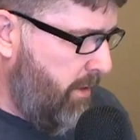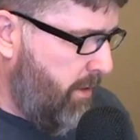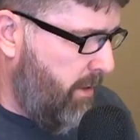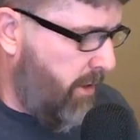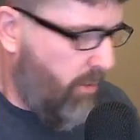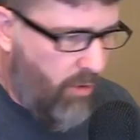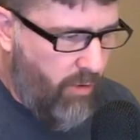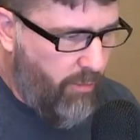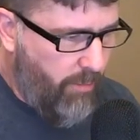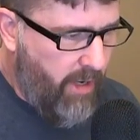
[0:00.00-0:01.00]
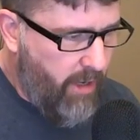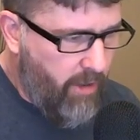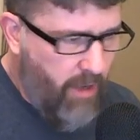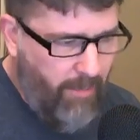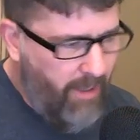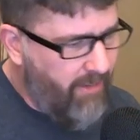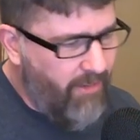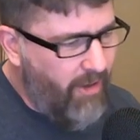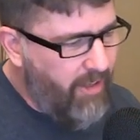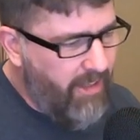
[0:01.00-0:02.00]
we'll go from there. I'm not going to
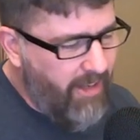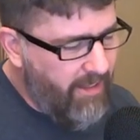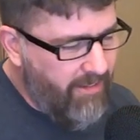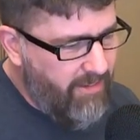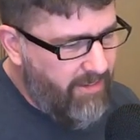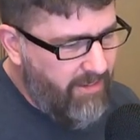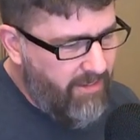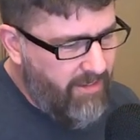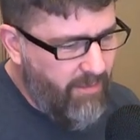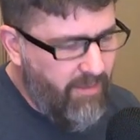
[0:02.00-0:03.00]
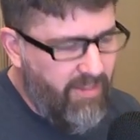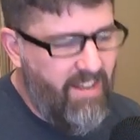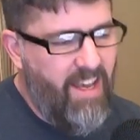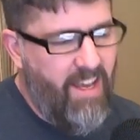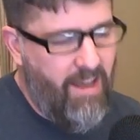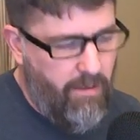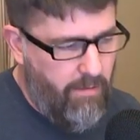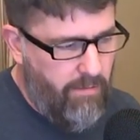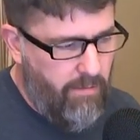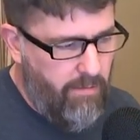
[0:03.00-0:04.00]
talk any negativity.
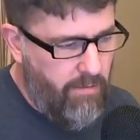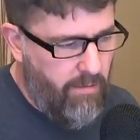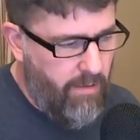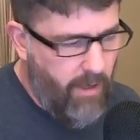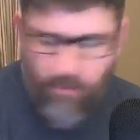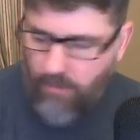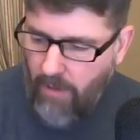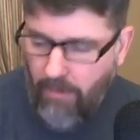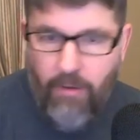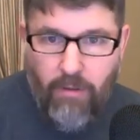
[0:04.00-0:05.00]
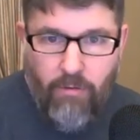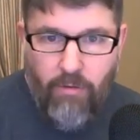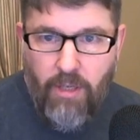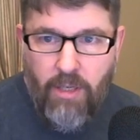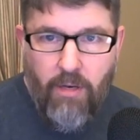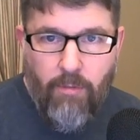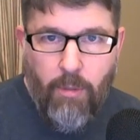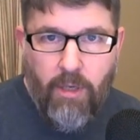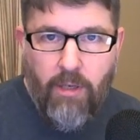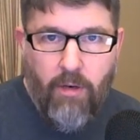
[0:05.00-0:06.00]
I don't think there's a need.
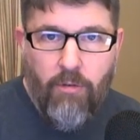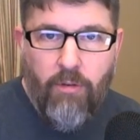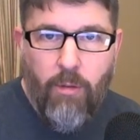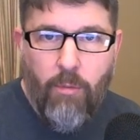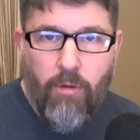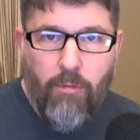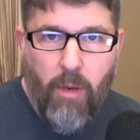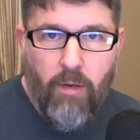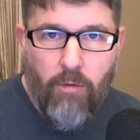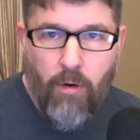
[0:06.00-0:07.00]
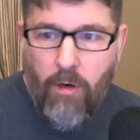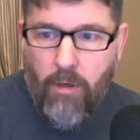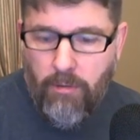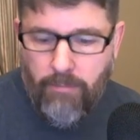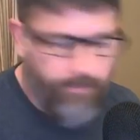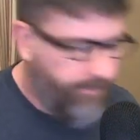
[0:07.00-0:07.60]
Everybody can understand what the specs are, and